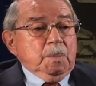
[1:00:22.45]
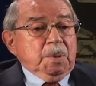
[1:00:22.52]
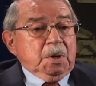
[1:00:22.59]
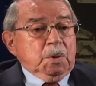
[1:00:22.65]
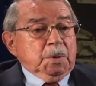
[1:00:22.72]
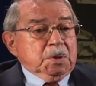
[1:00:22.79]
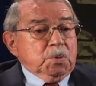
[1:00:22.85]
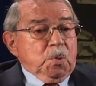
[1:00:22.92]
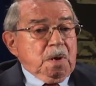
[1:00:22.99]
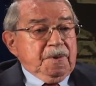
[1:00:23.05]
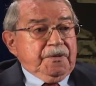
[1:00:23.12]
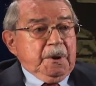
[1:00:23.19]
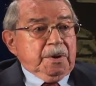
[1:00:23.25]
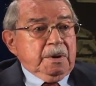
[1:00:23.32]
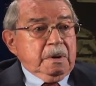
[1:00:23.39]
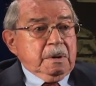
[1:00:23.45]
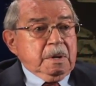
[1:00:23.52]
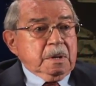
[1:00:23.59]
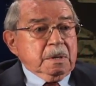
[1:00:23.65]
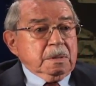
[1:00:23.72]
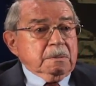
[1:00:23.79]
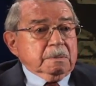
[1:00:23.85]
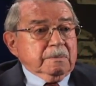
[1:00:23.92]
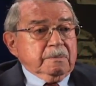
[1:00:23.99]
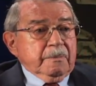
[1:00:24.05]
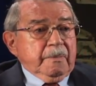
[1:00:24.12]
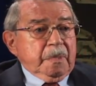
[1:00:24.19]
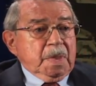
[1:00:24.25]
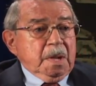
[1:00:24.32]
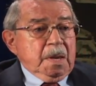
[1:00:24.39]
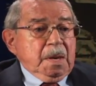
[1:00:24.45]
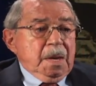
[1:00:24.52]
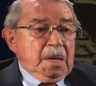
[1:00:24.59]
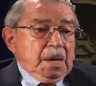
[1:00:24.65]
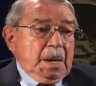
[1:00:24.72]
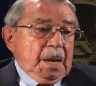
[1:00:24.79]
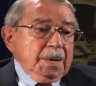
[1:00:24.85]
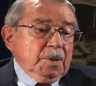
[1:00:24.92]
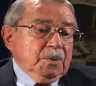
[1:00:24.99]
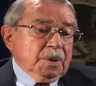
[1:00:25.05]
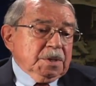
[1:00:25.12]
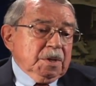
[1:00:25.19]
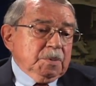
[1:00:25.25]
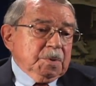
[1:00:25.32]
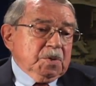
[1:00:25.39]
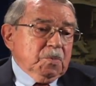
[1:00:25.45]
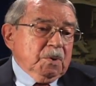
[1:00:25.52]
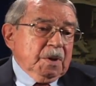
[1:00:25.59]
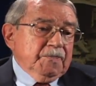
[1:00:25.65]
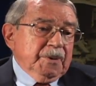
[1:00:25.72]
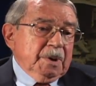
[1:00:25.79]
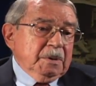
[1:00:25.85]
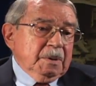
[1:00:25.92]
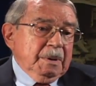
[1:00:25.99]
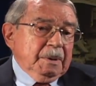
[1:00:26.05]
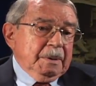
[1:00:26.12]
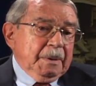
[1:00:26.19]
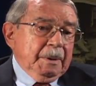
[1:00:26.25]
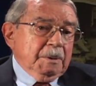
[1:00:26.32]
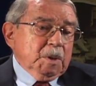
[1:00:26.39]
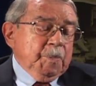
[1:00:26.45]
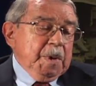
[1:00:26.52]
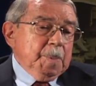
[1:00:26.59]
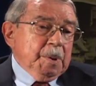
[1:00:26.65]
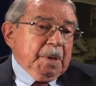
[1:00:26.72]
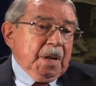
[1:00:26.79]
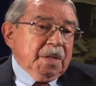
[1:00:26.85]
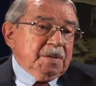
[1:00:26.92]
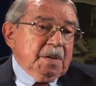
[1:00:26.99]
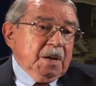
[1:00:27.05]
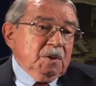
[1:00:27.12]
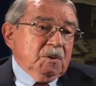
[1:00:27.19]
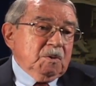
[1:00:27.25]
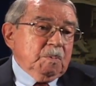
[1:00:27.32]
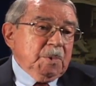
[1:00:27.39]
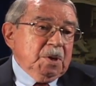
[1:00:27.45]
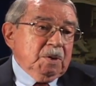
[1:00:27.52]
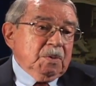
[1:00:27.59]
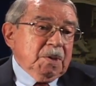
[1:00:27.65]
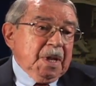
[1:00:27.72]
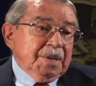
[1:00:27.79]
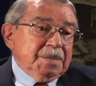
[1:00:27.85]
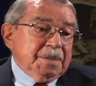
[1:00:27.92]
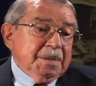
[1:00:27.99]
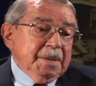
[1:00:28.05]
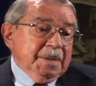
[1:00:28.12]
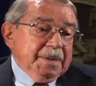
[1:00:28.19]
But it was rough on her, and of course, it was rough on all the people that had to stay home. You know, that's